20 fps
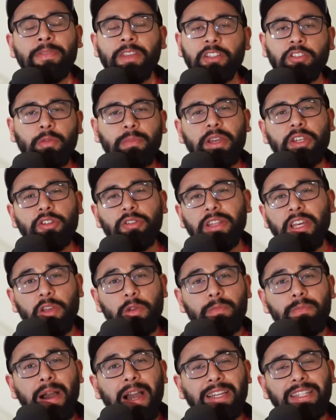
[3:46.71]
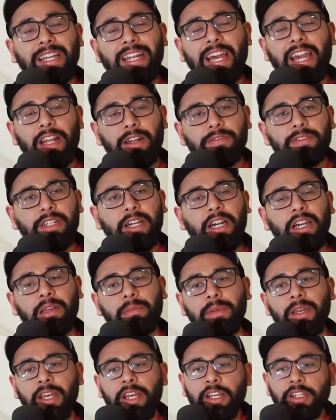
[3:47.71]
So make sure that you buy that ahead of
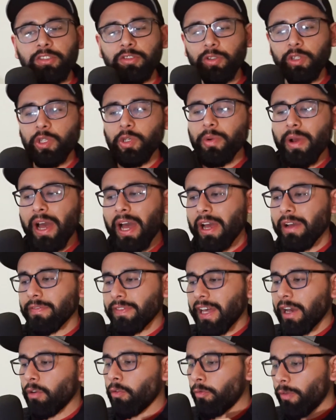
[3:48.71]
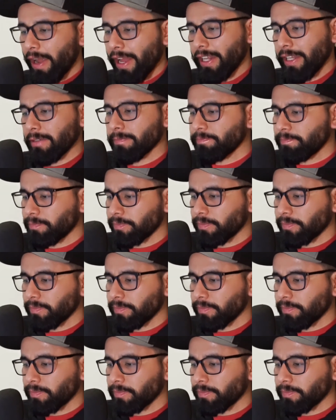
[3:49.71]
time so you have that ready.